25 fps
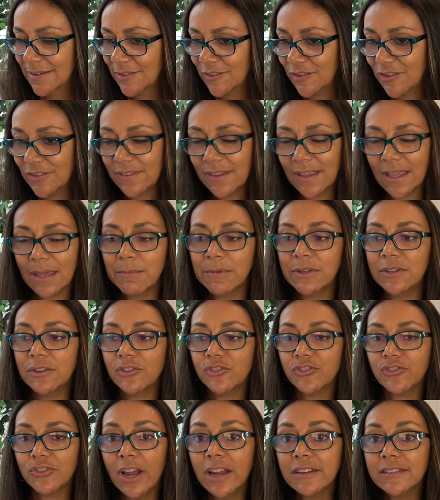She's like, I'm gonna
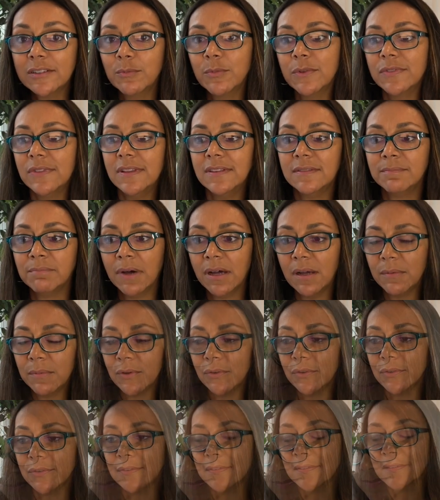distract him with these
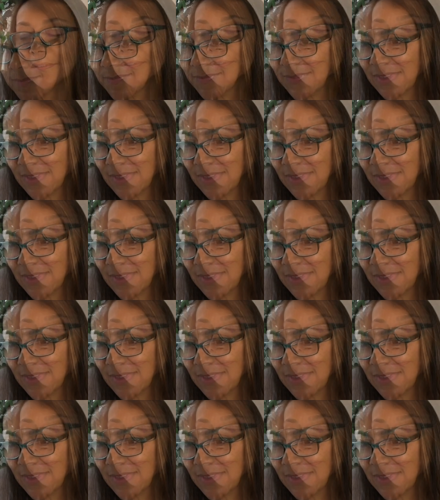bubbles.